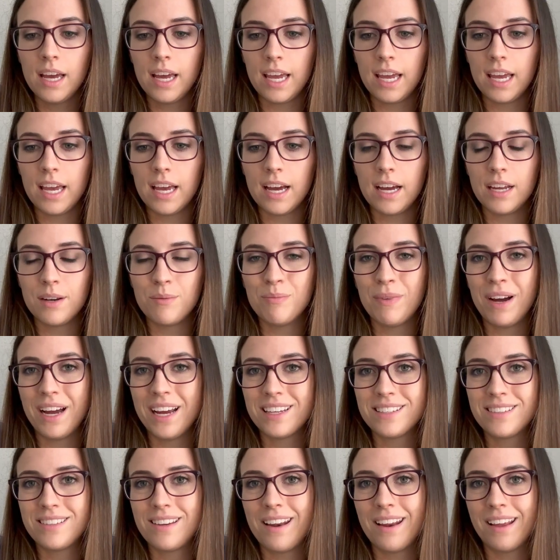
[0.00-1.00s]
And my
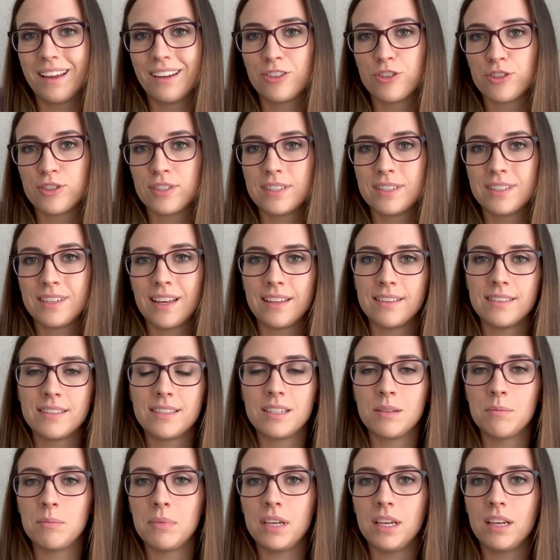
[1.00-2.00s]
aesthetic just tends
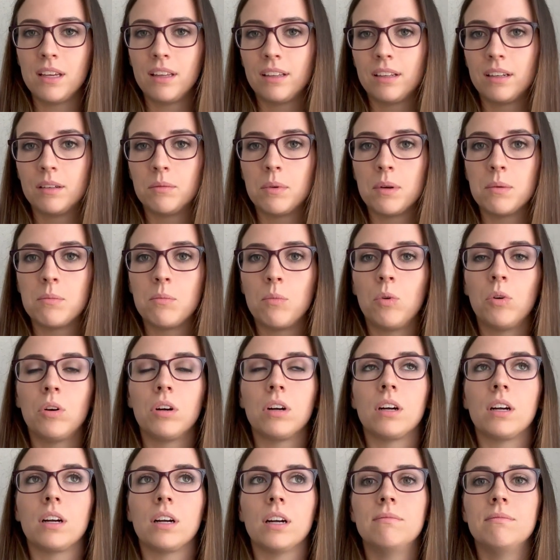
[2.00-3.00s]
to be a little bit
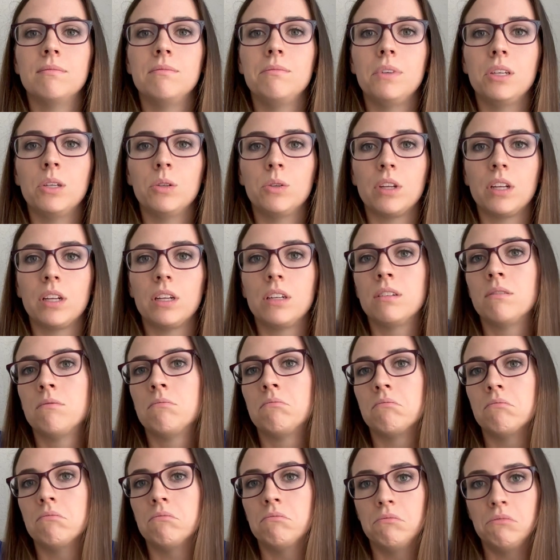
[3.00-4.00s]
more muted
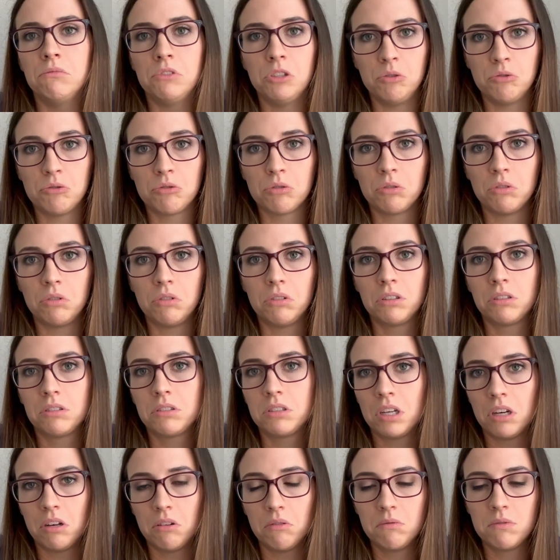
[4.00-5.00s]
neutral
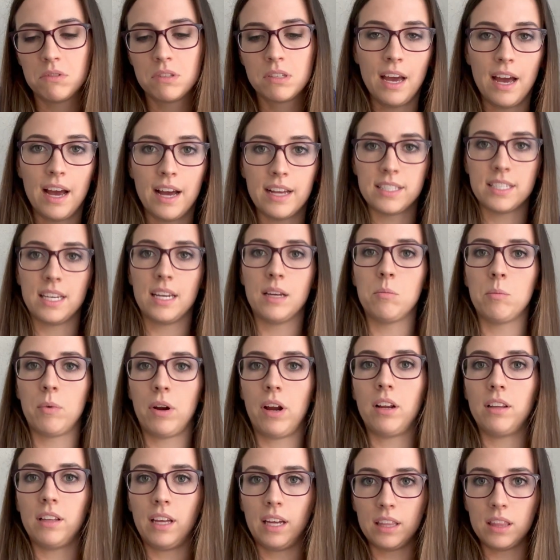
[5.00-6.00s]
tones, as I am
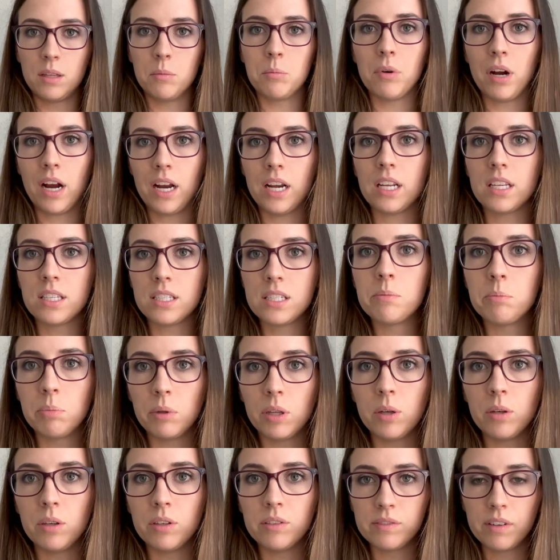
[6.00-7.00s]
wearing like the brightest
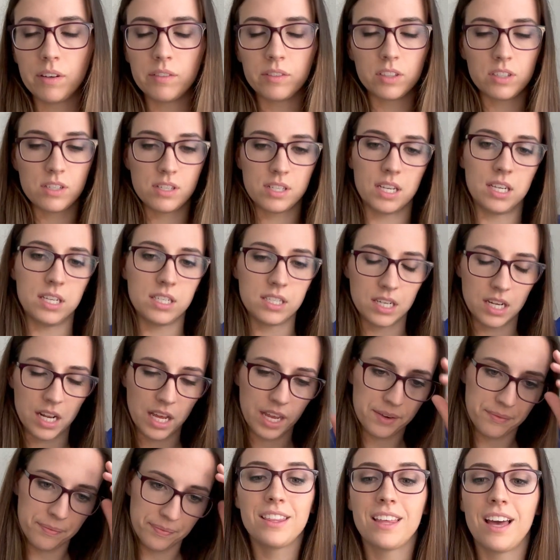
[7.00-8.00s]
blue you've ever seen
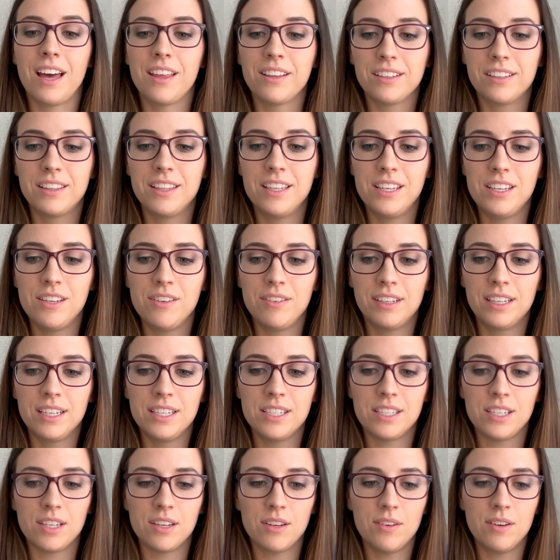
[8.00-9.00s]
today. The other thing you can
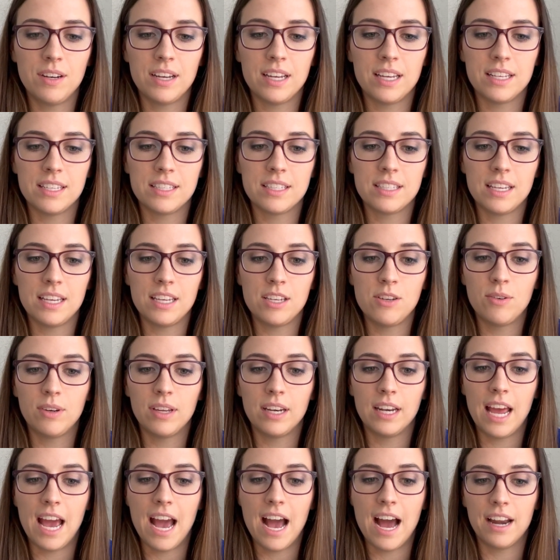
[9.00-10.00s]
do is you
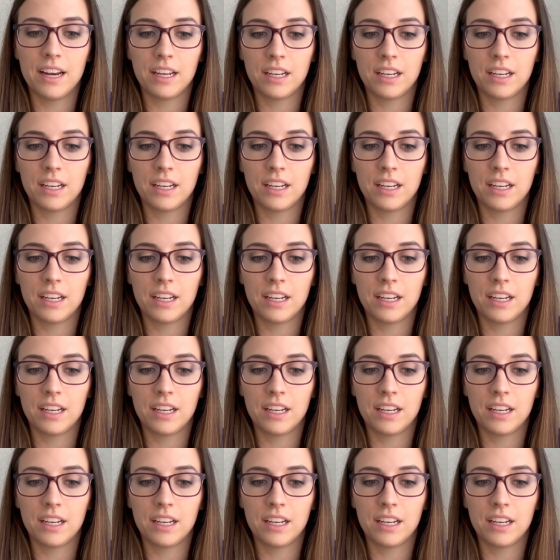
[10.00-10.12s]
can add a